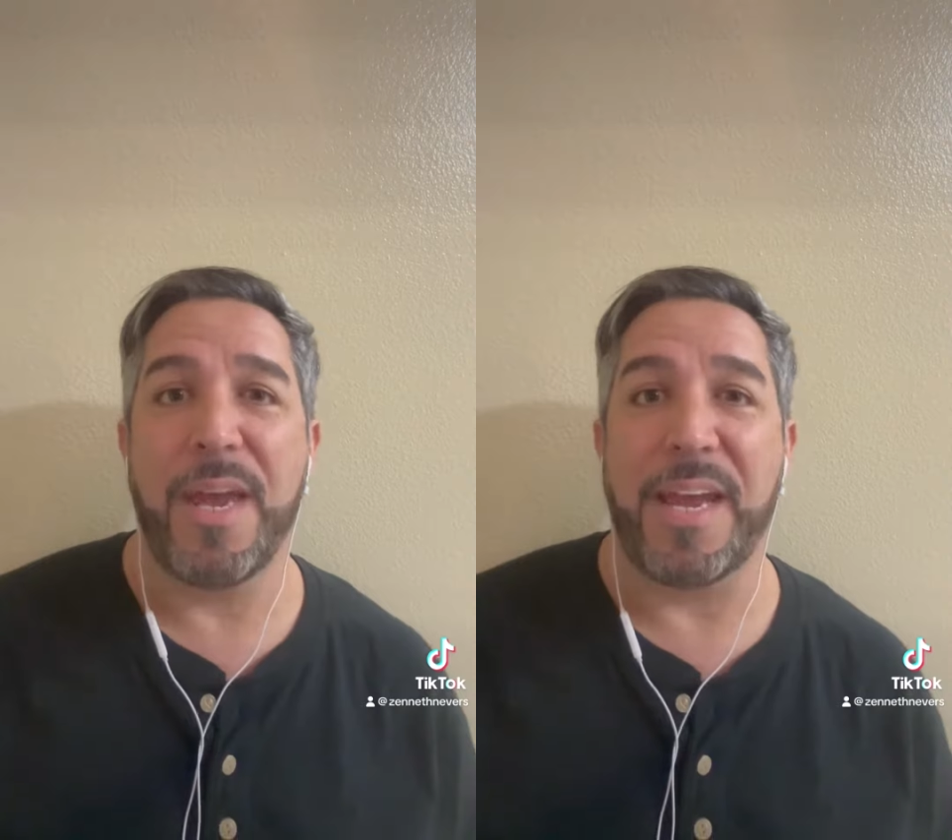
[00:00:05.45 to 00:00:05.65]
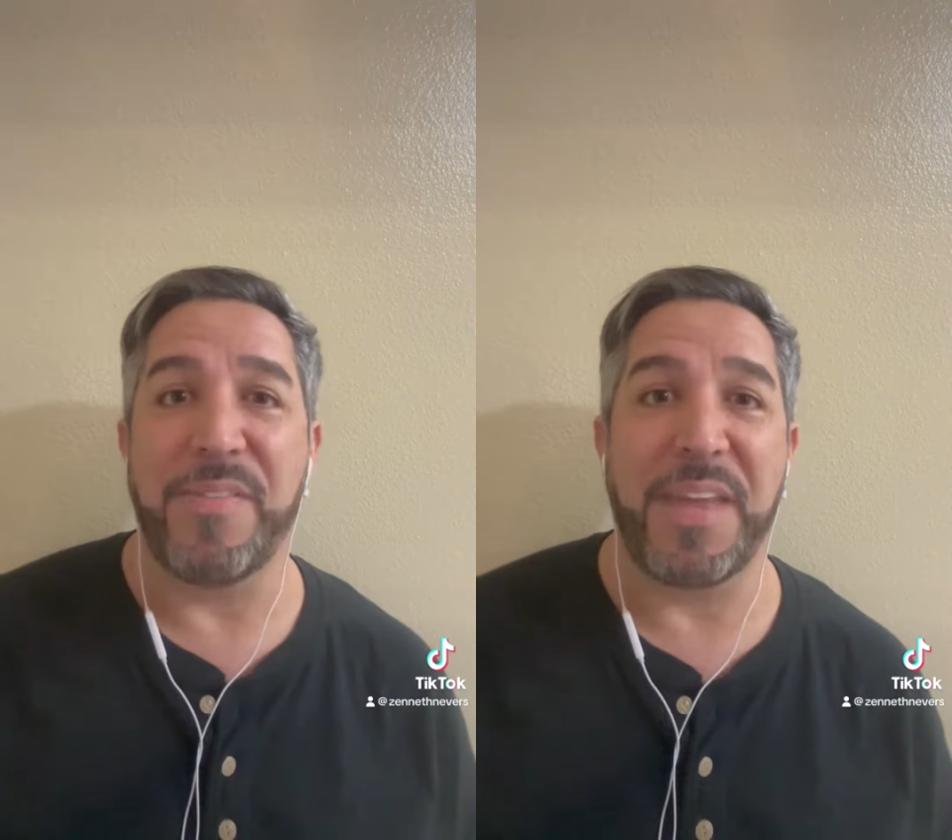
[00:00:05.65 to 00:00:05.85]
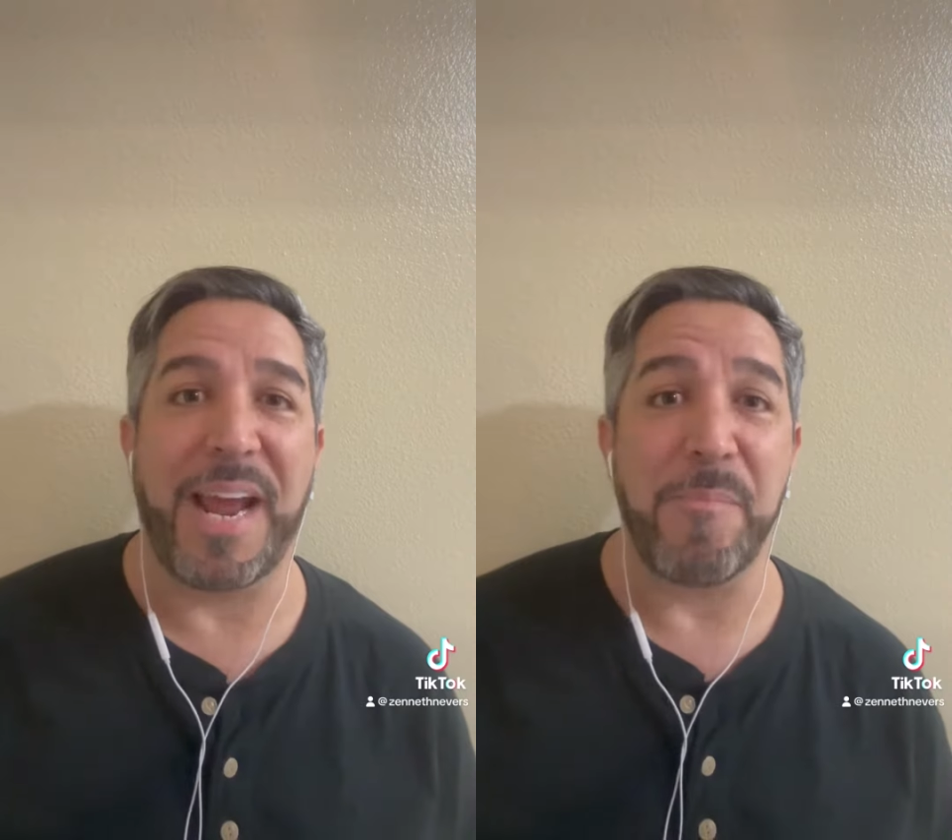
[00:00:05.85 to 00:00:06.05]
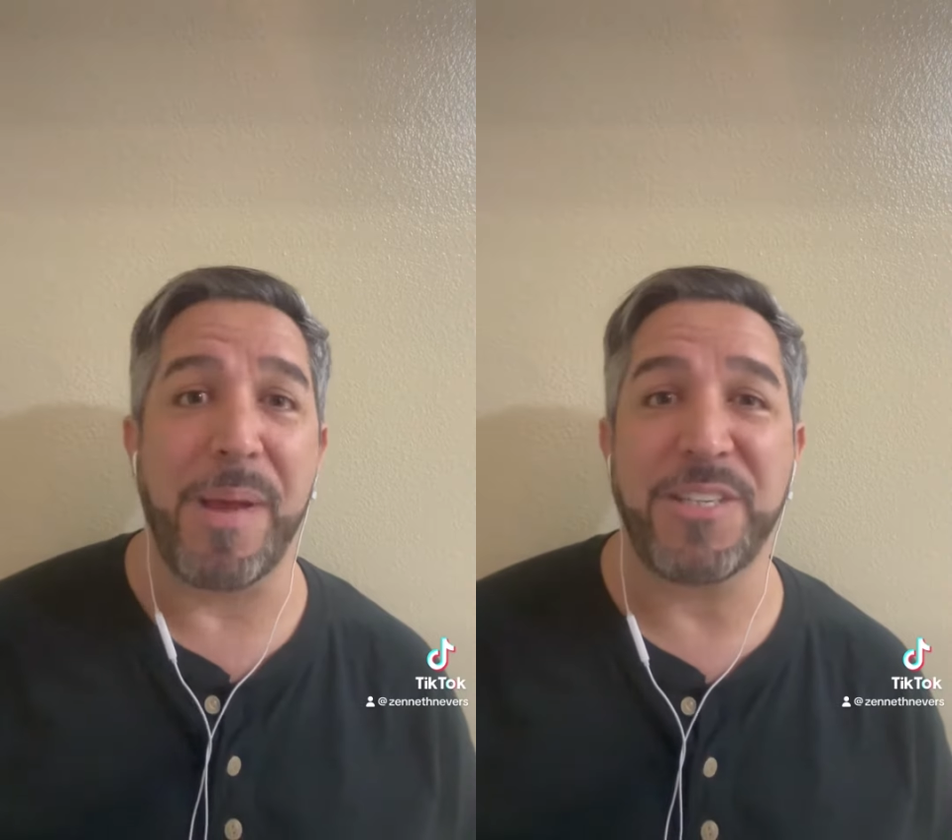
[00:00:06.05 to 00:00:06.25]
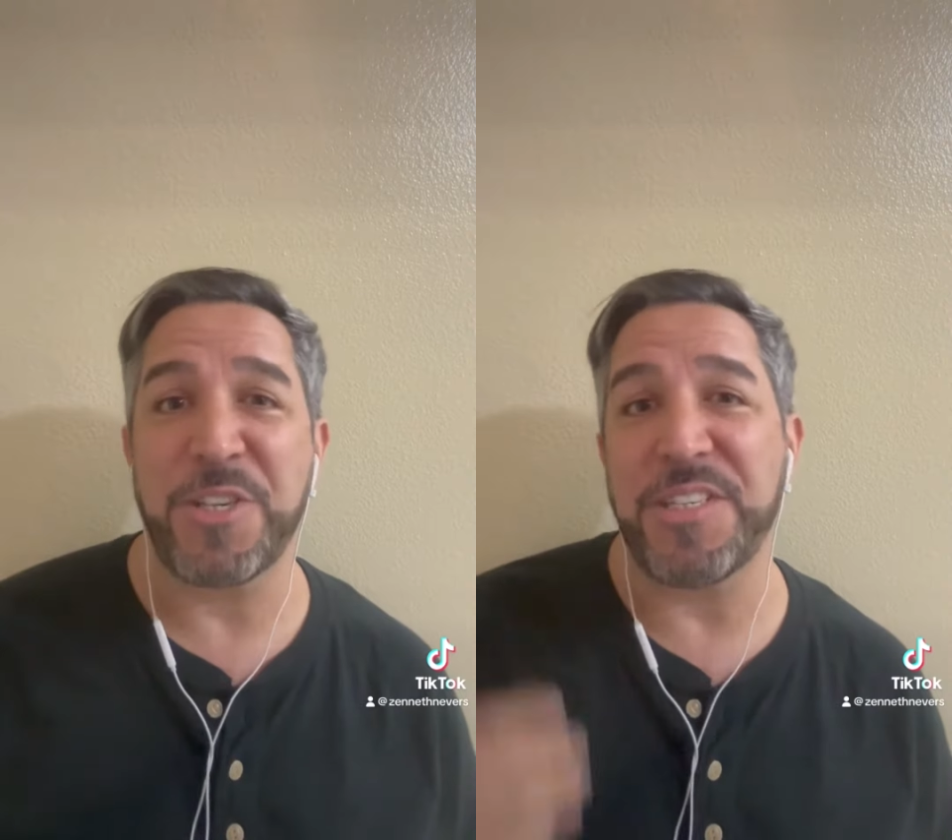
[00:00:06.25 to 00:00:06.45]
And then I
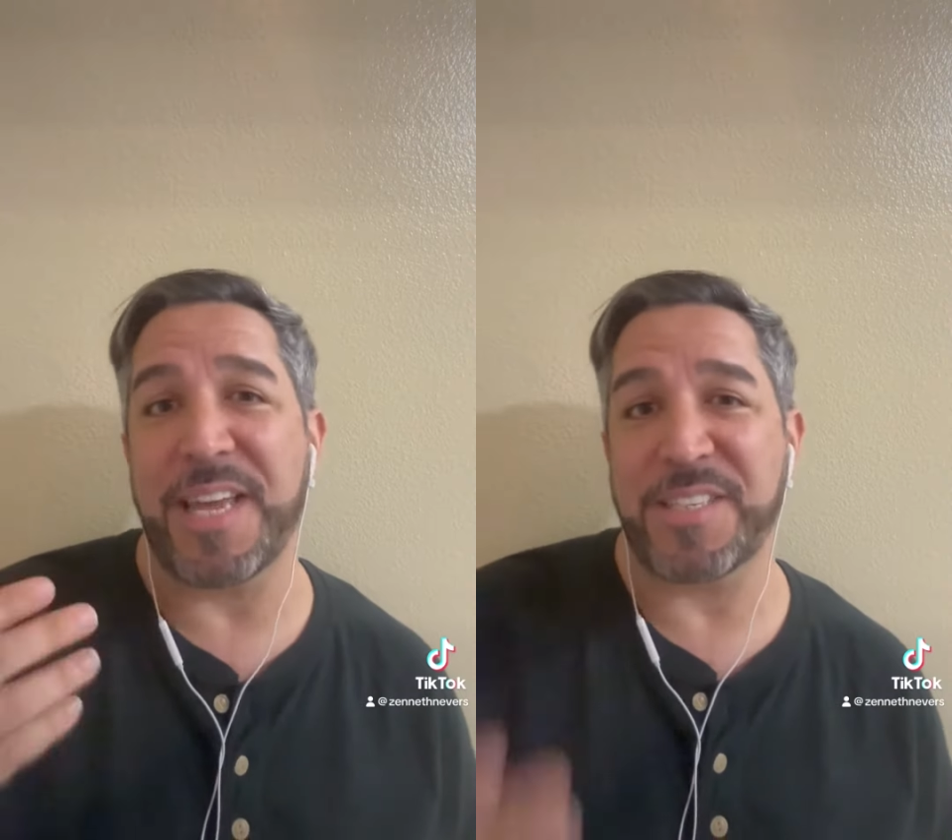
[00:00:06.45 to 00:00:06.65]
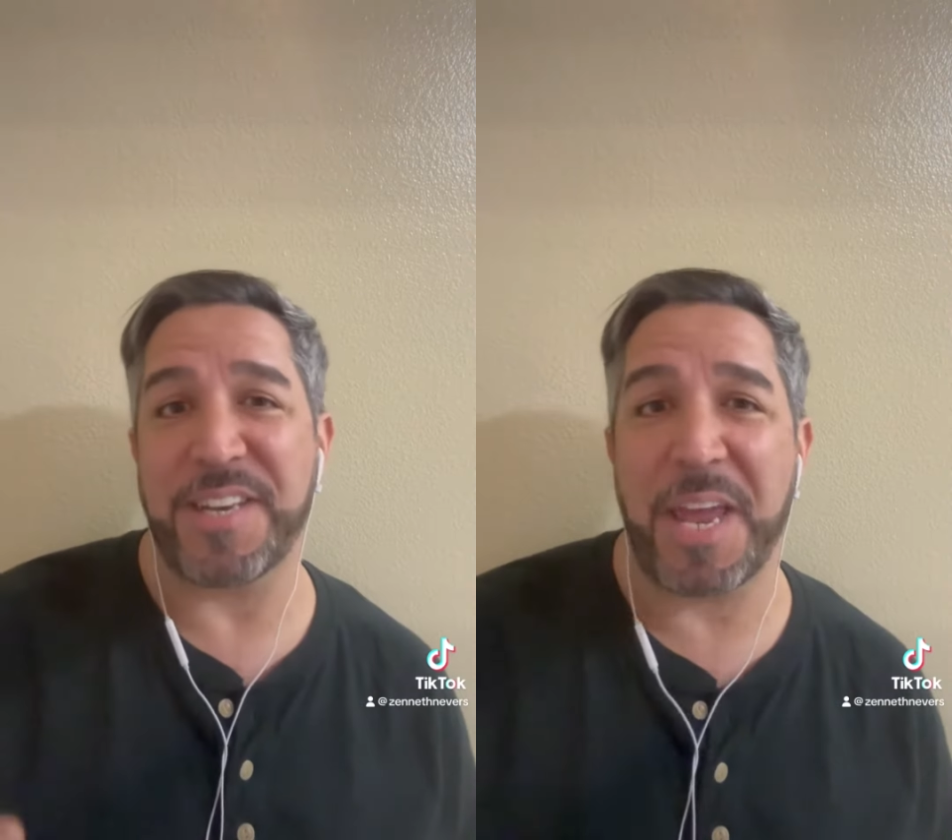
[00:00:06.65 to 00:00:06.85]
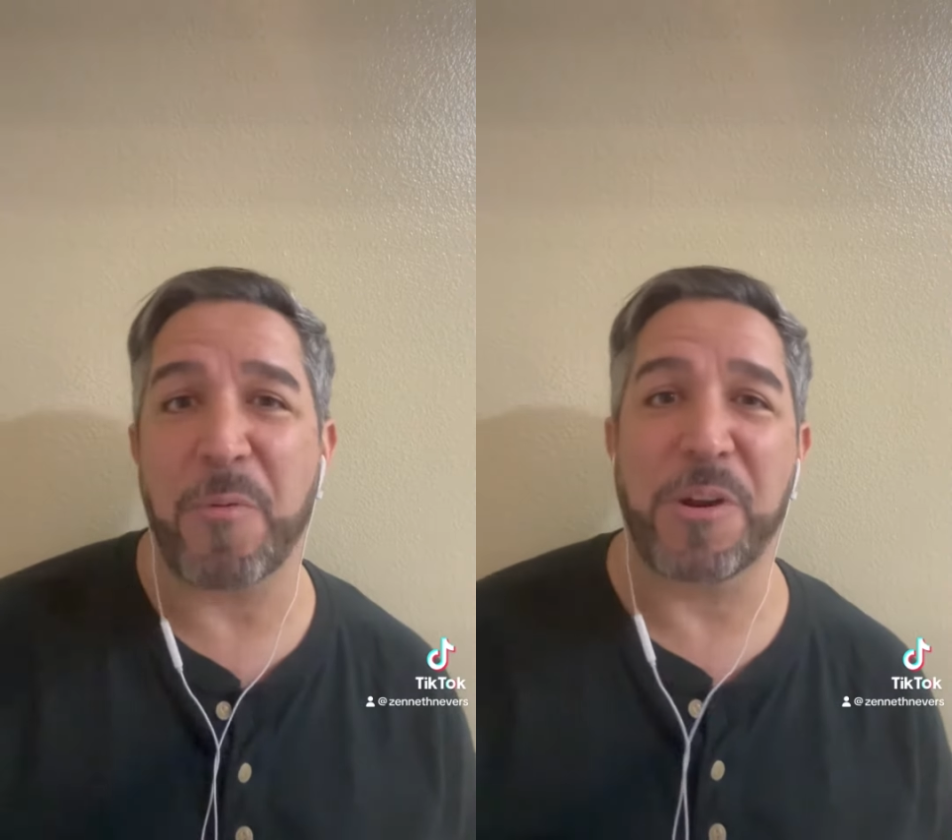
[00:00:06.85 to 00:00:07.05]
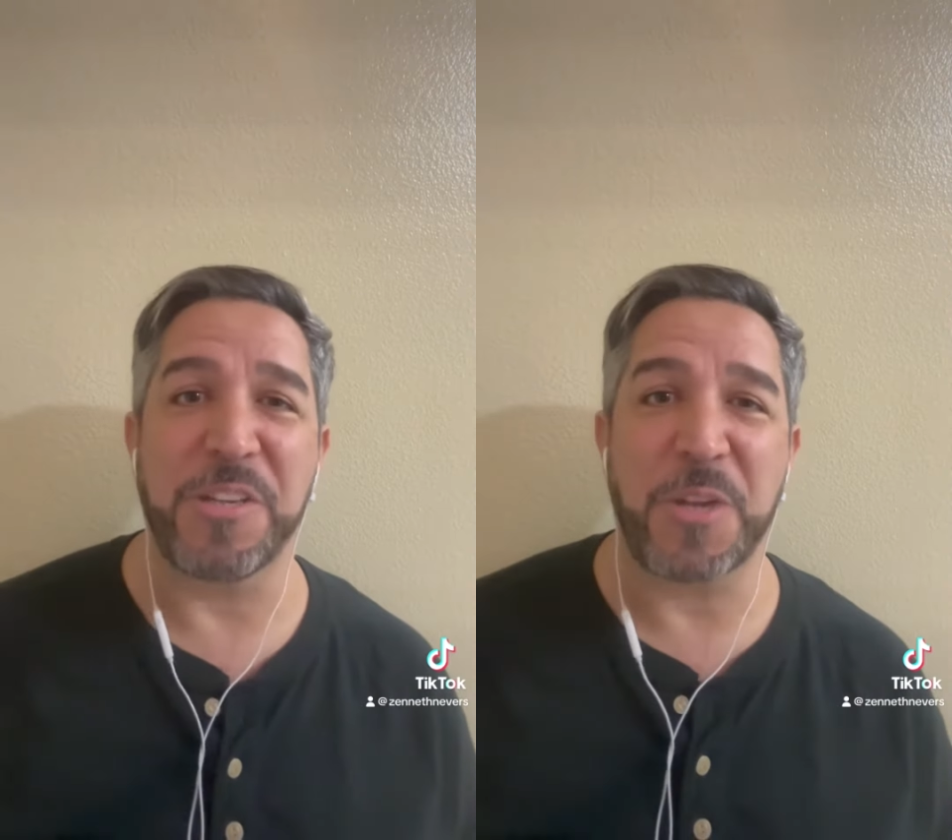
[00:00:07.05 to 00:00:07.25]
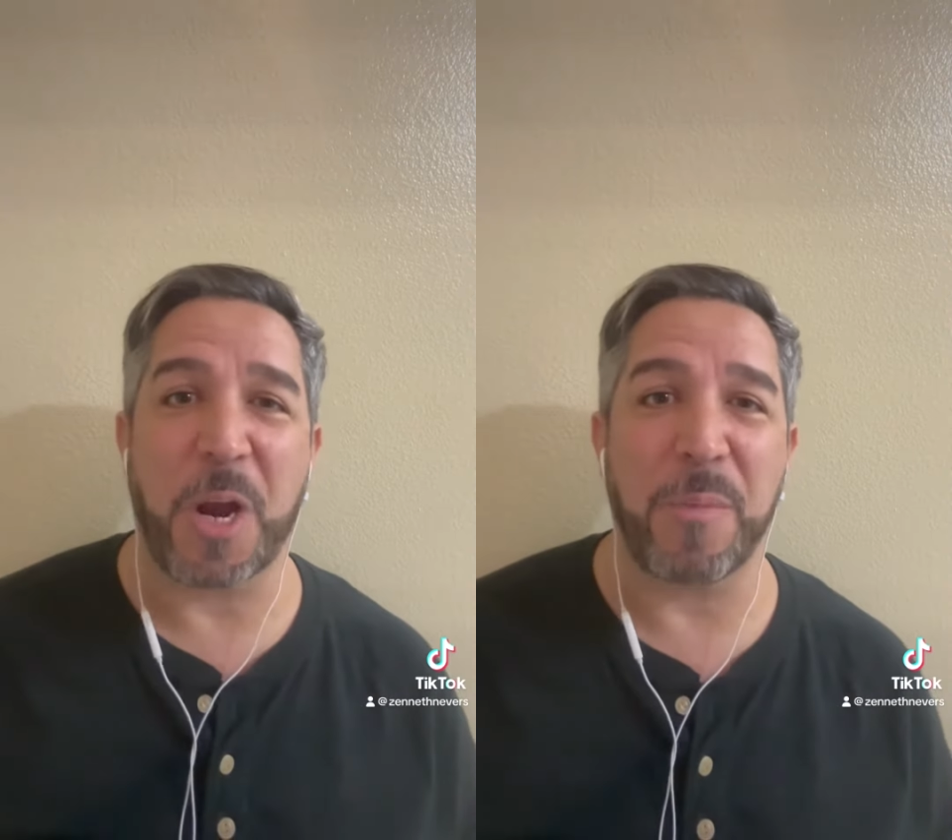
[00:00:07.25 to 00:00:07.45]
mentioned that today we're going to talk